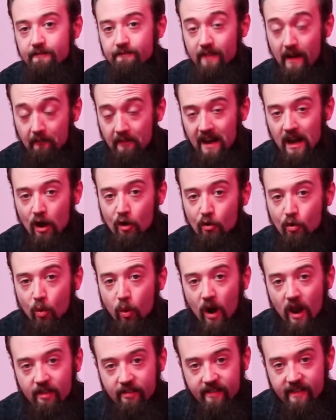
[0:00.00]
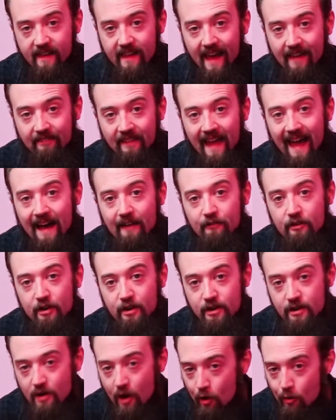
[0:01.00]
very low quality and they have
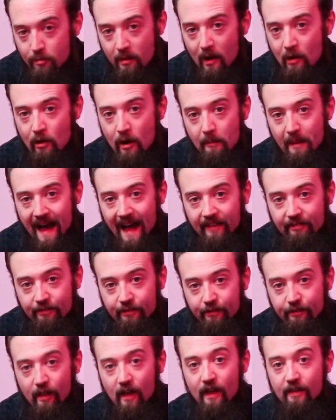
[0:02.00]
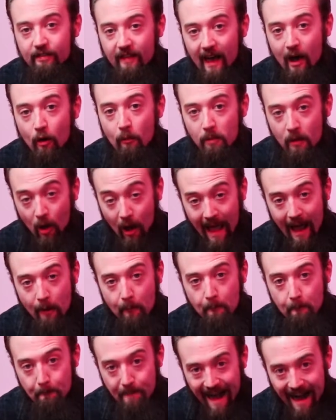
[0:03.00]
no polar patterns to help block out
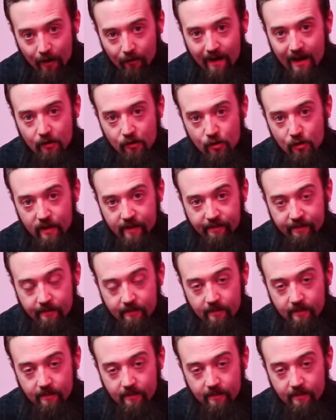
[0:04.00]
background noise.